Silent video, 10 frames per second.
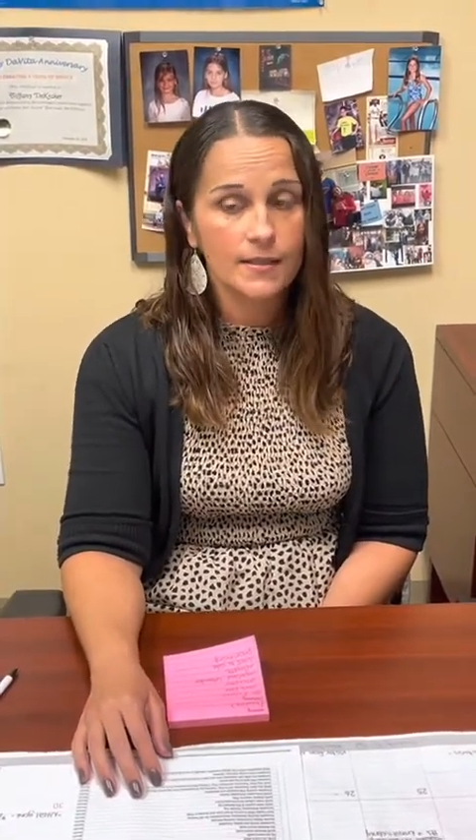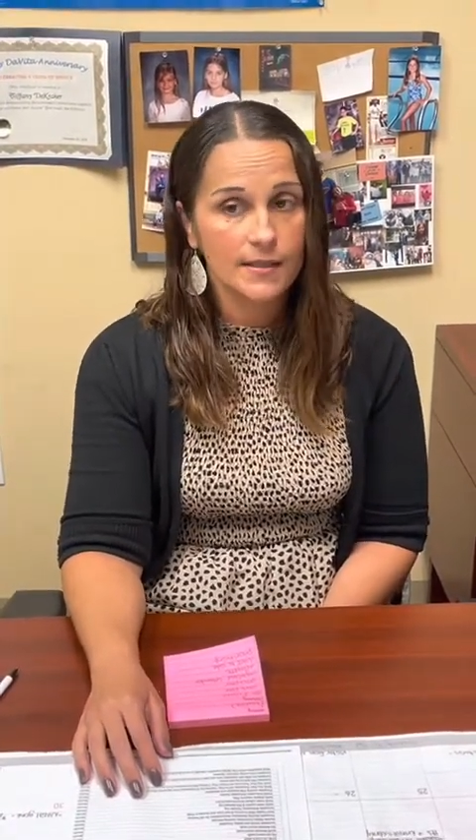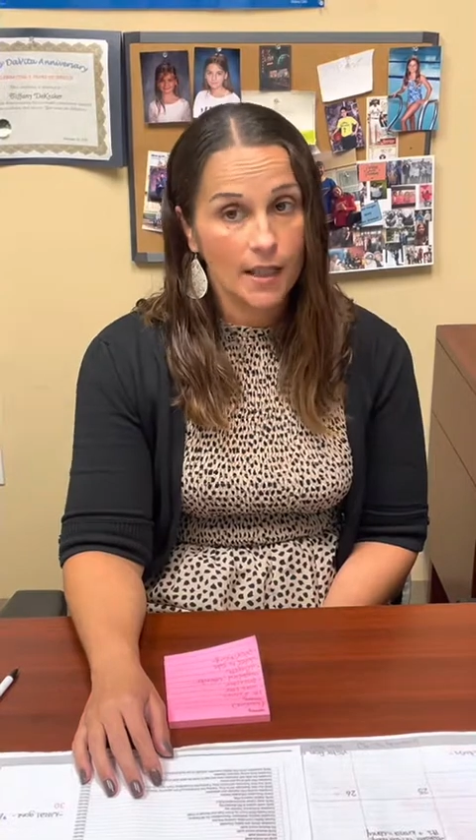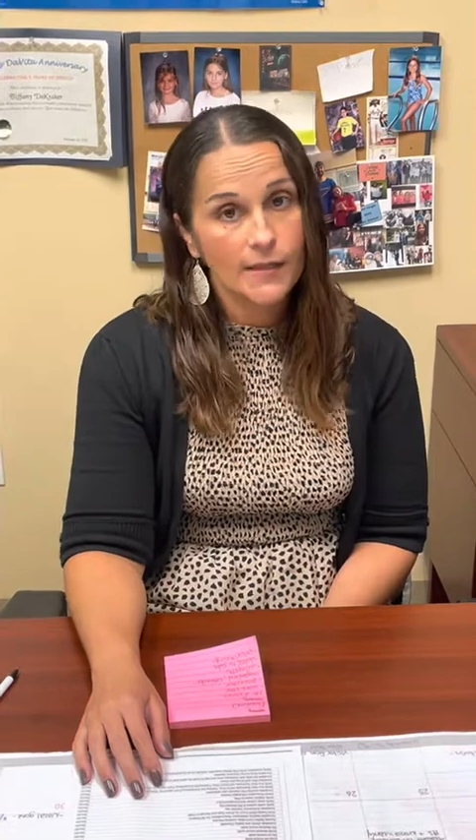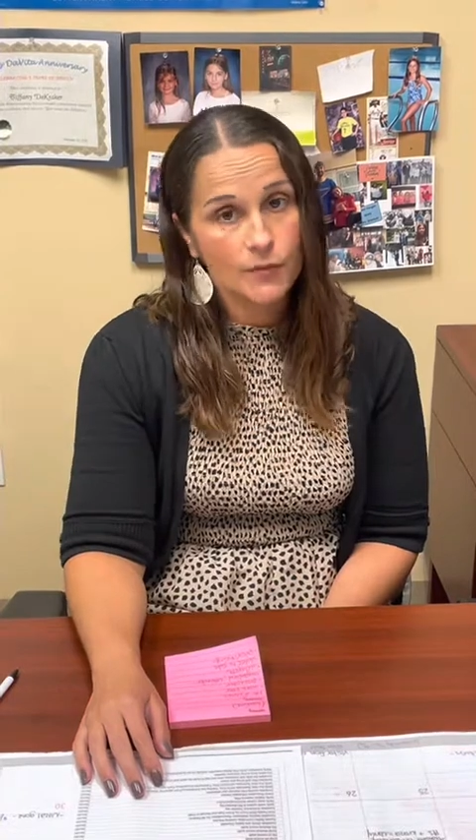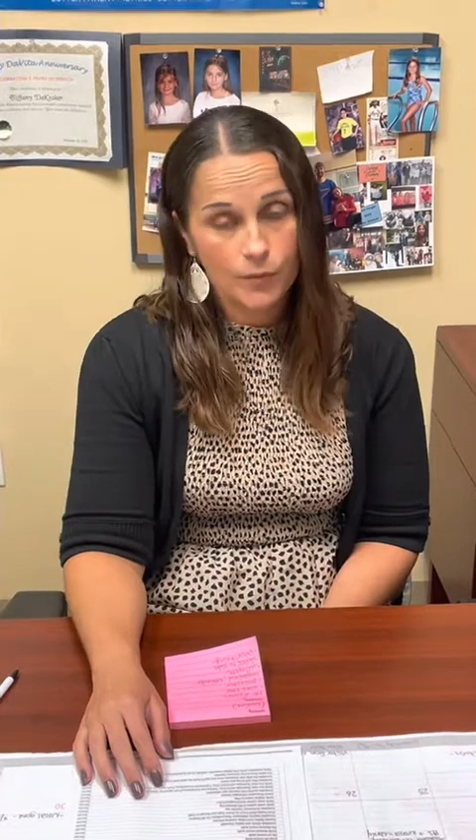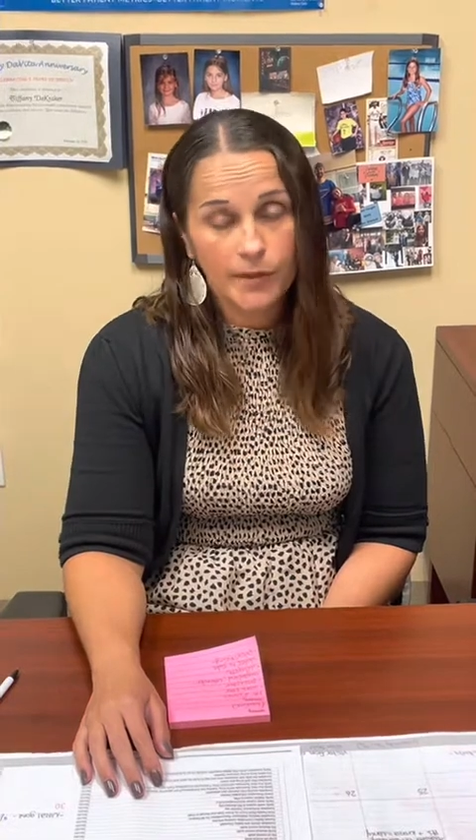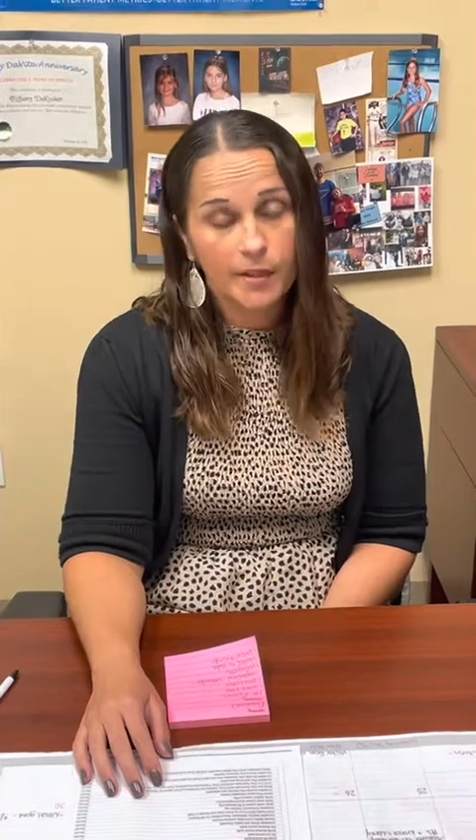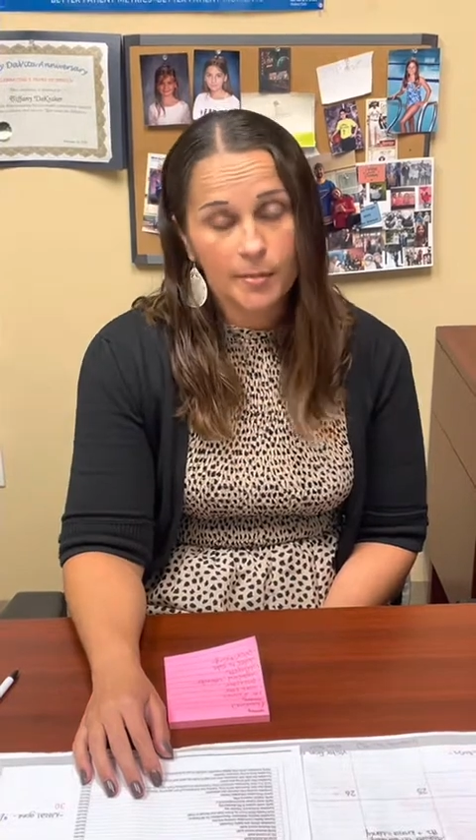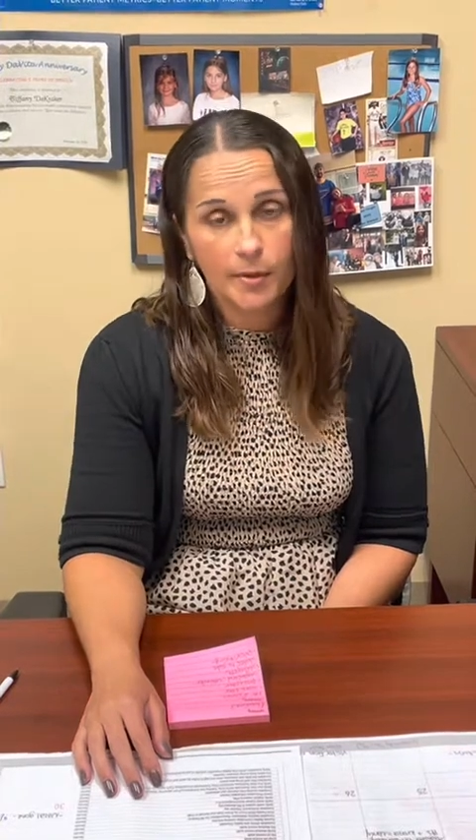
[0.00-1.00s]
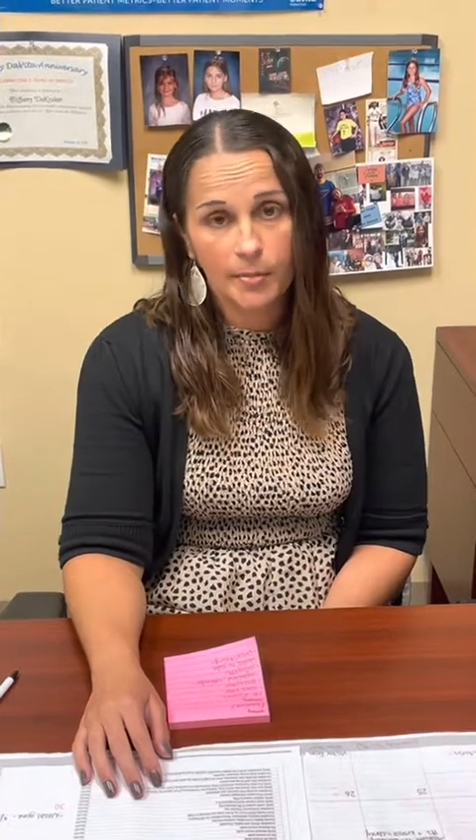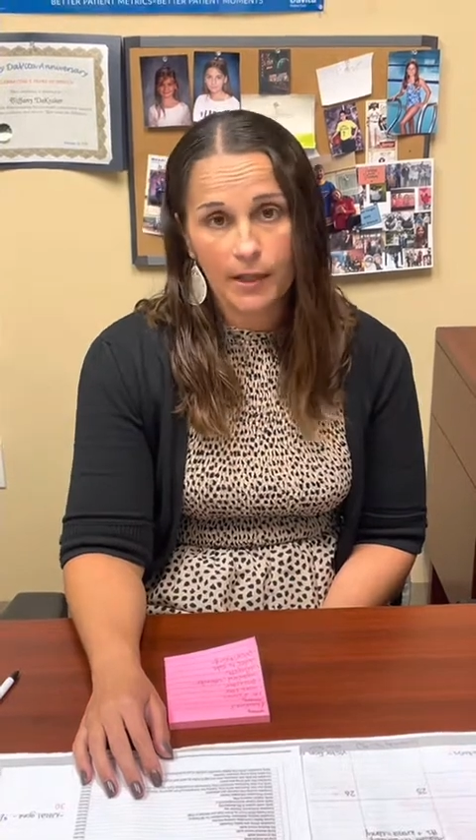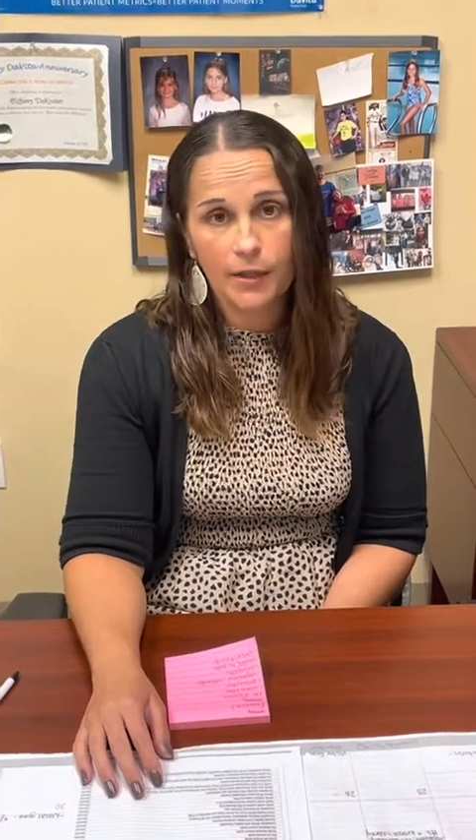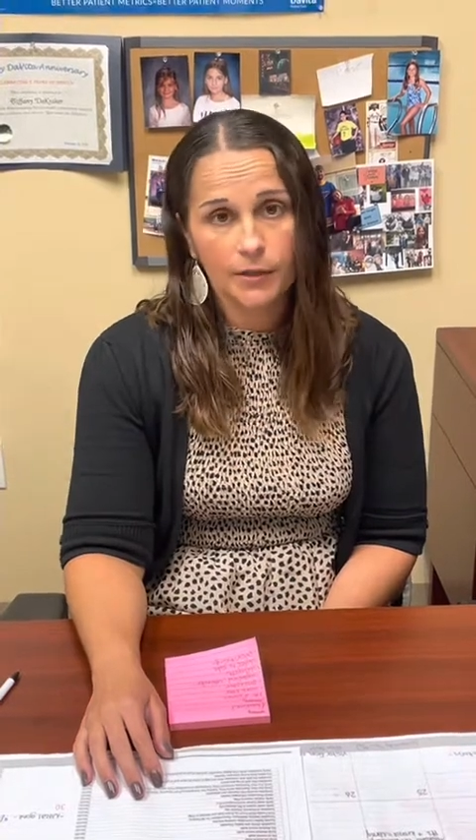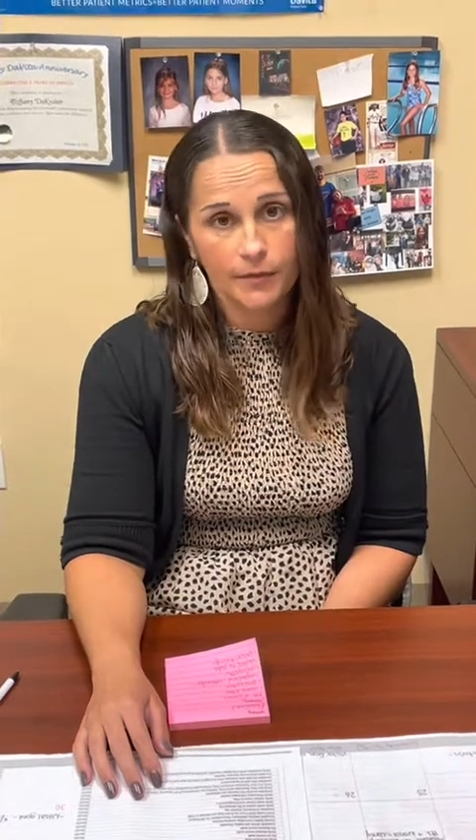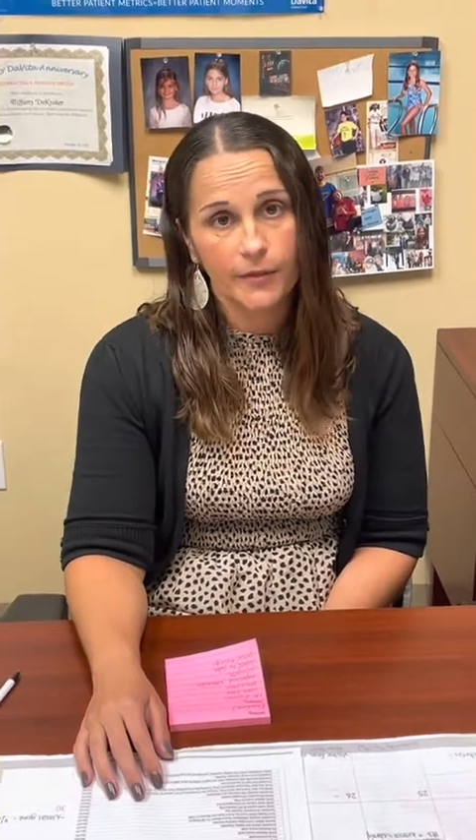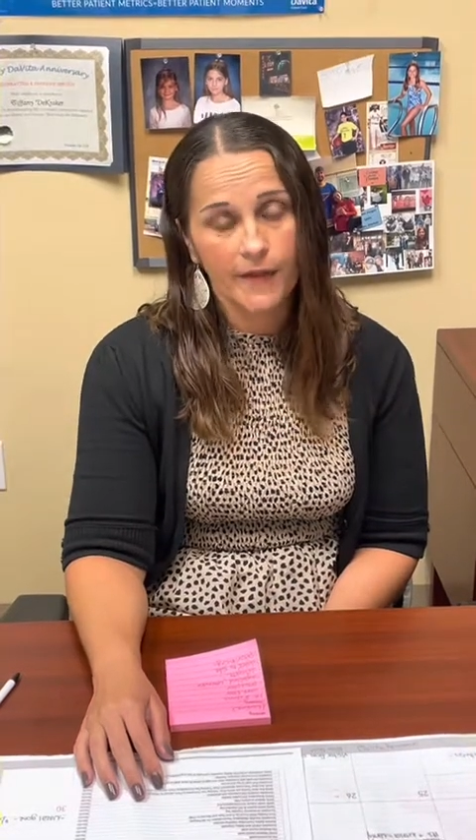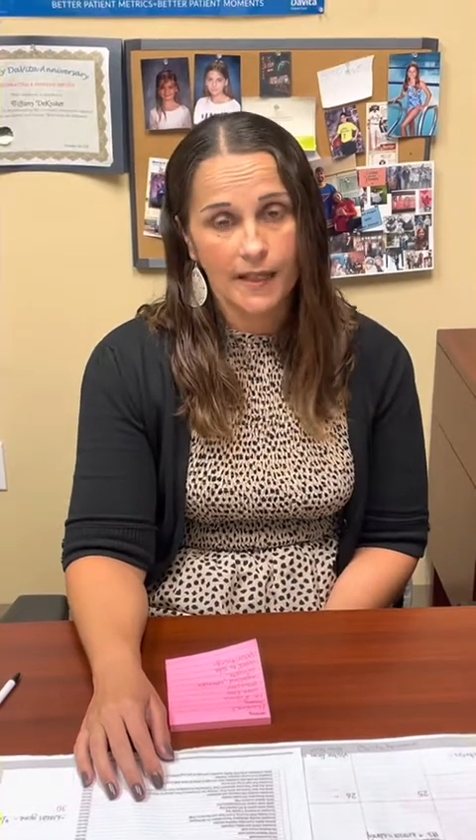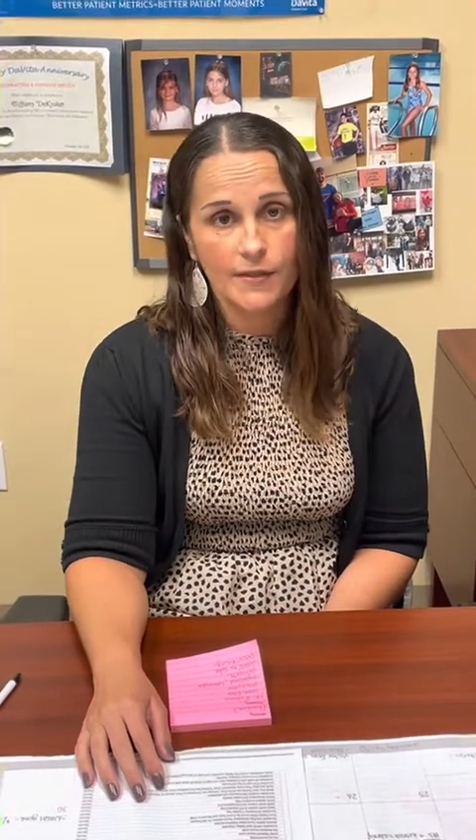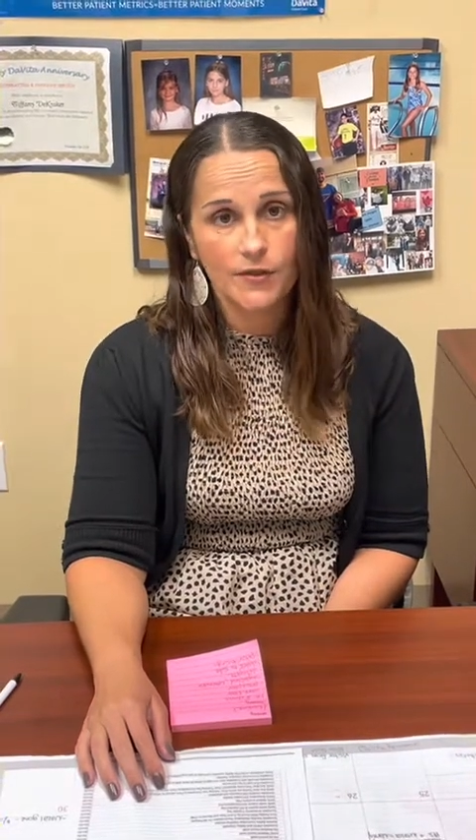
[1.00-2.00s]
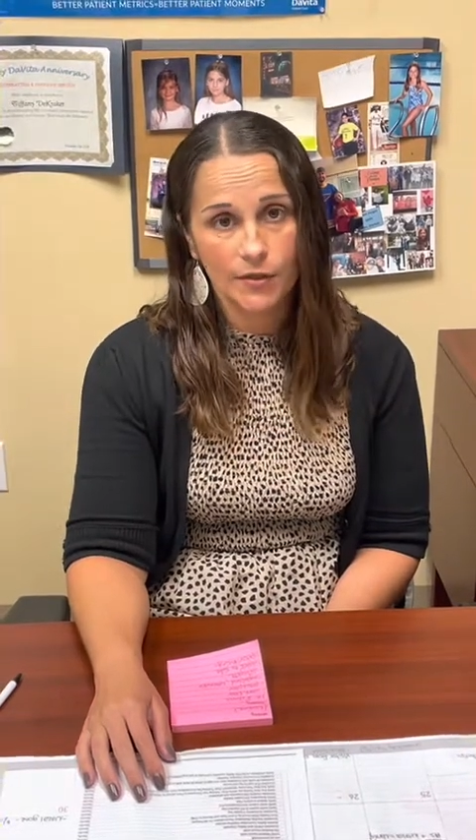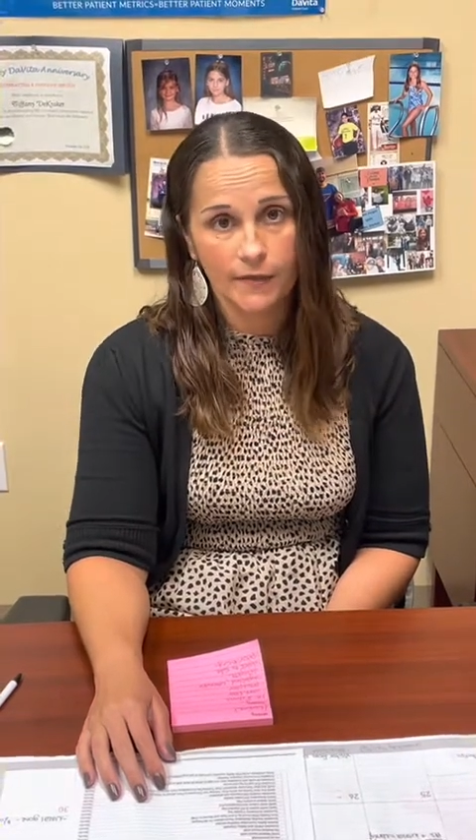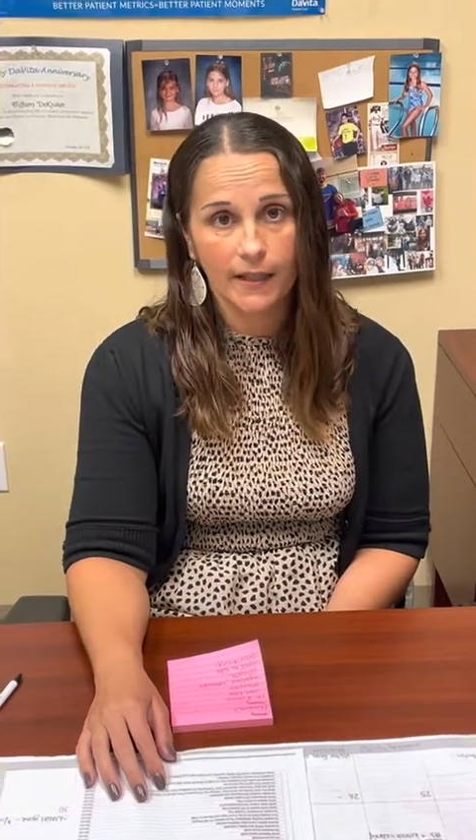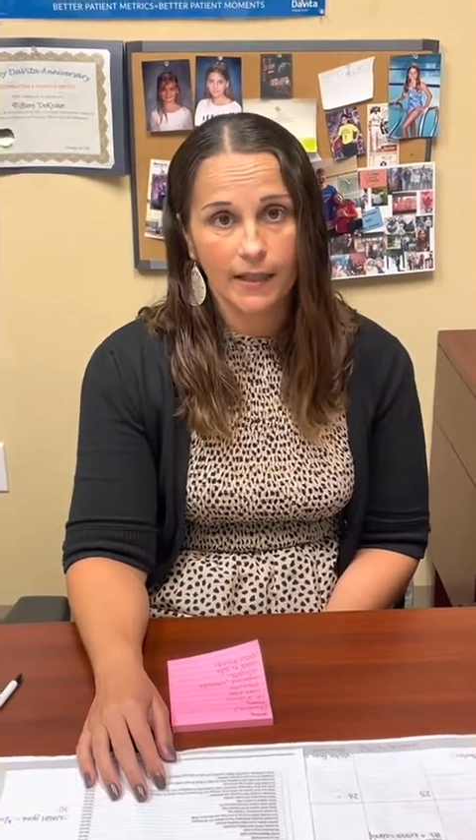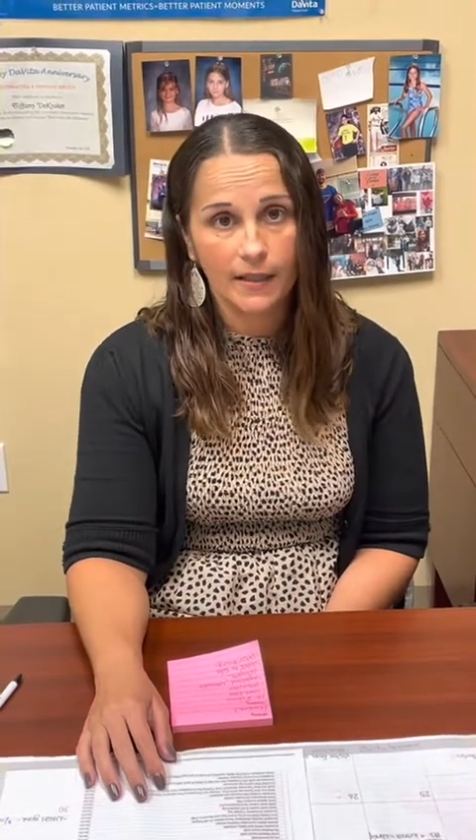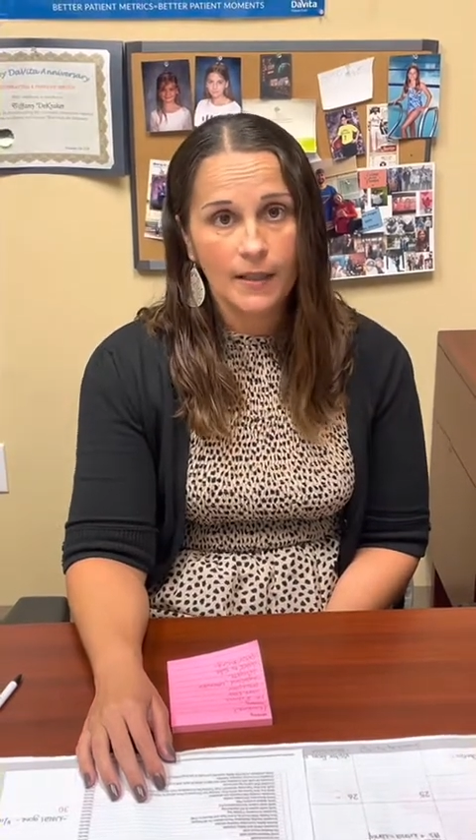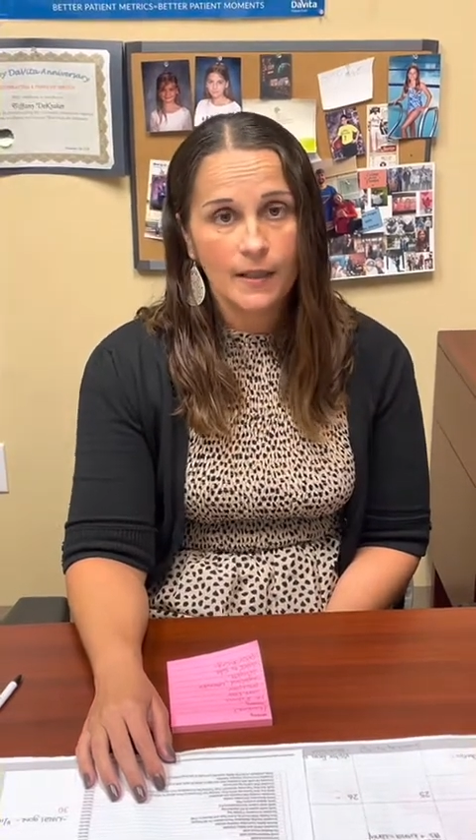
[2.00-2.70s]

does really prepare you for that survey,